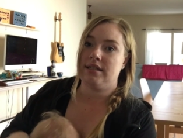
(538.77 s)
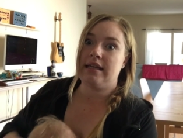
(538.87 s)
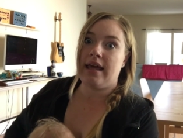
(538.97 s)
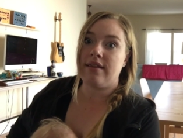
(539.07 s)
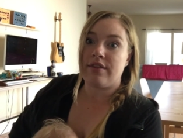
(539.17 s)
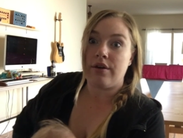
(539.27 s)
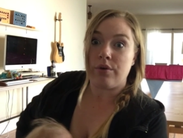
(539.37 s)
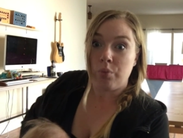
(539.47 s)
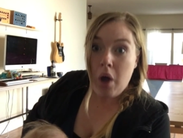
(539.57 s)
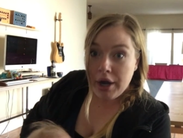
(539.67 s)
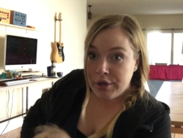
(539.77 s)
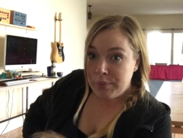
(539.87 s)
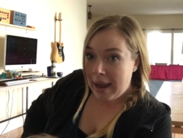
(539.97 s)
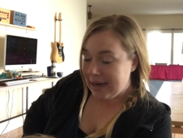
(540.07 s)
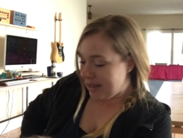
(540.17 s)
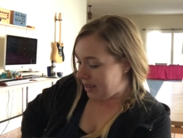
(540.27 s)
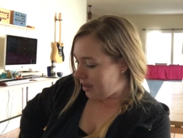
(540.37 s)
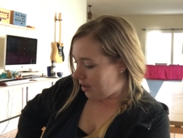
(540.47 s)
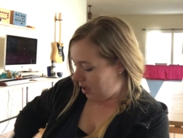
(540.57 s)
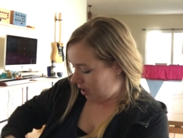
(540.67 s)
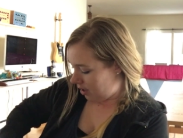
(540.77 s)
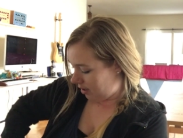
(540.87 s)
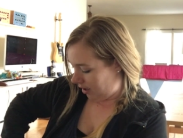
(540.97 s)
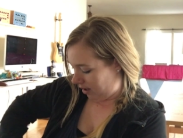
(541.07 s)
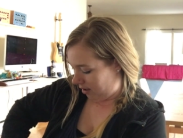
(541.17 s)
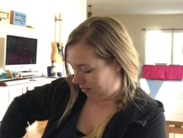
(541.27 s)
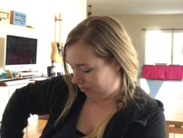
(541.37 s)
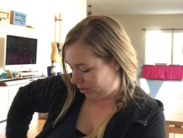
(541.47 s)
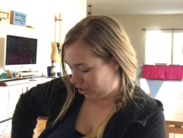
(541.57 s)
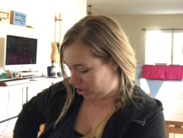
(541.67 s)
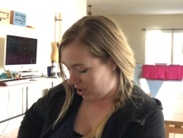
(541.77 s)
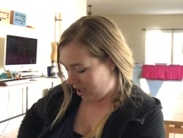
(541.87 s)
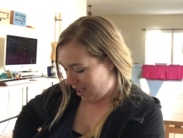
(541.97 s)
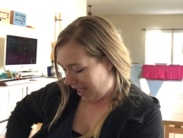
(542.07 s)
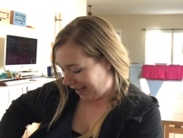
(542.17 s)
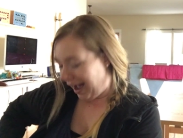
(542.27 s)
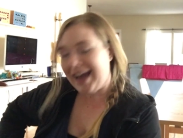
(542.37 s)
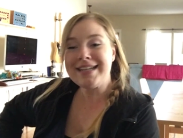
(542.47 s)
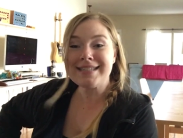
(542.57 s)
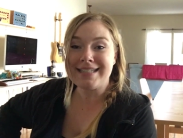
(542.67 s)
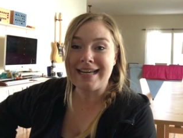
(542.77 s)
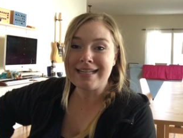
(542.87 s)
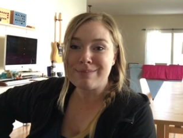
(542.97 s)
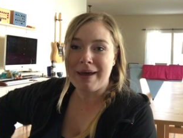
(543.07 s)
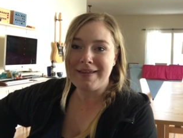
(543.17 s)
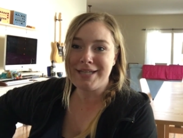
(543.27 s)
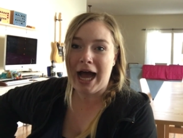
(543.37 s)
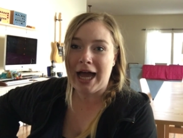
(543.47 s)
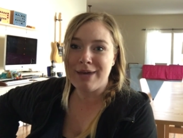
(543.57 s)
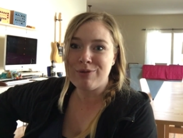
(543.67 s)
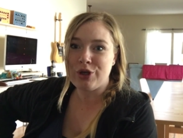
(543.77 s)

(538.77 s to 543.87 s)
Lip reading: to get the water ready, which it kind of stinks. By the time